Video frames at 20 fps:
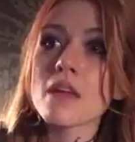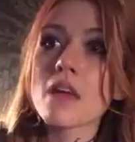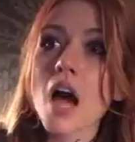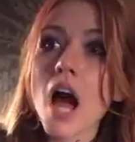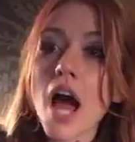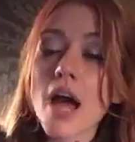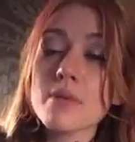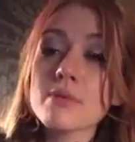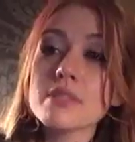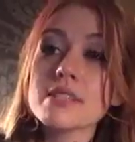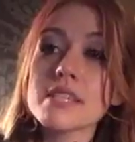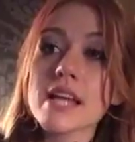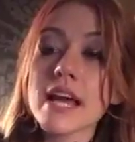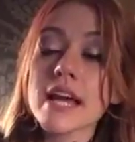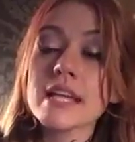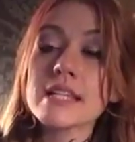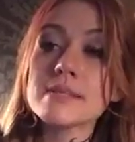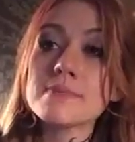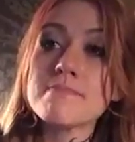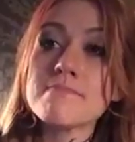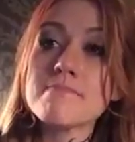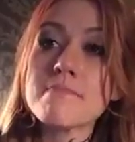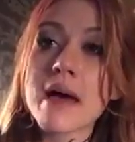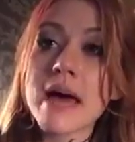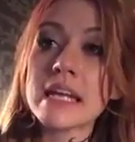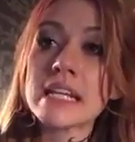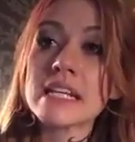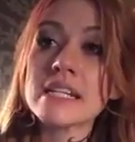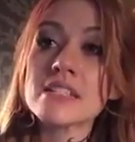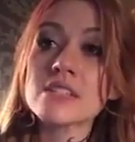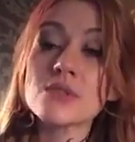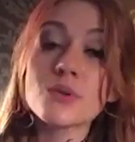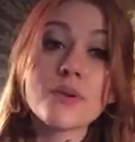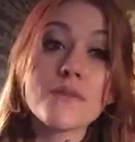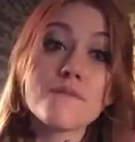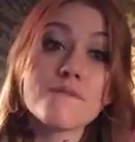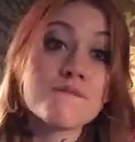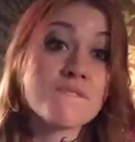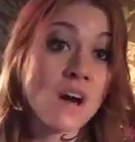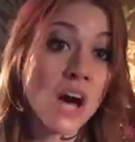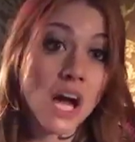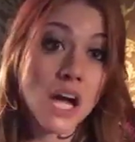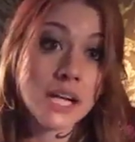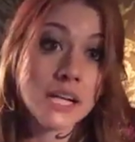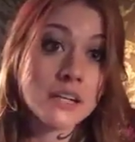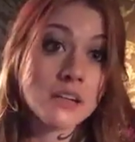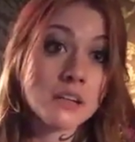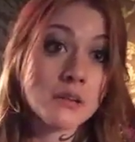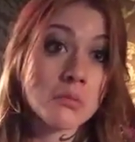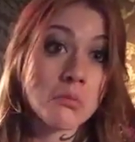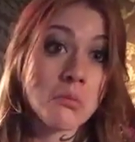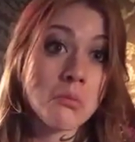I would say as many as you can find.